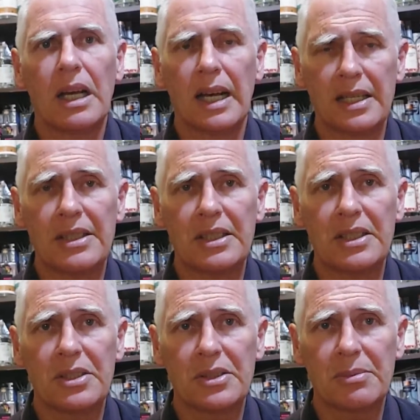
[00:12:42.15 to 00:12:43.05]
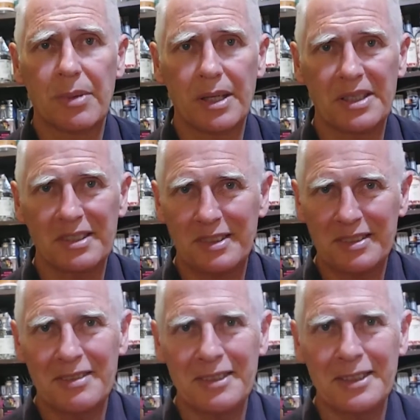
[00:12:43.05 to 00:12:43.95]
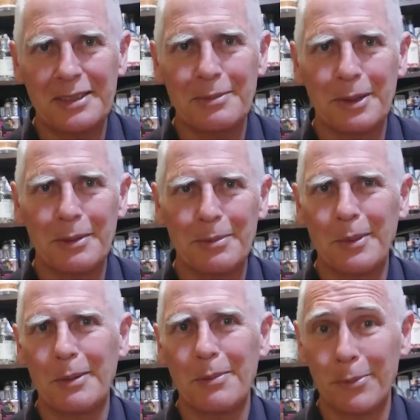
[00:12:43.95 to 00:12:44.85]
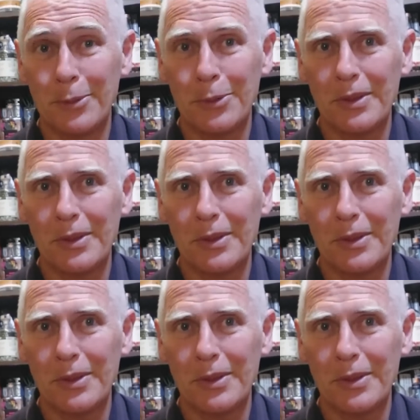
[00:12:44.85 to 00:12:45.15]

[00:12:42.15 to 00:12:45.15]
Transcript: As continues, my good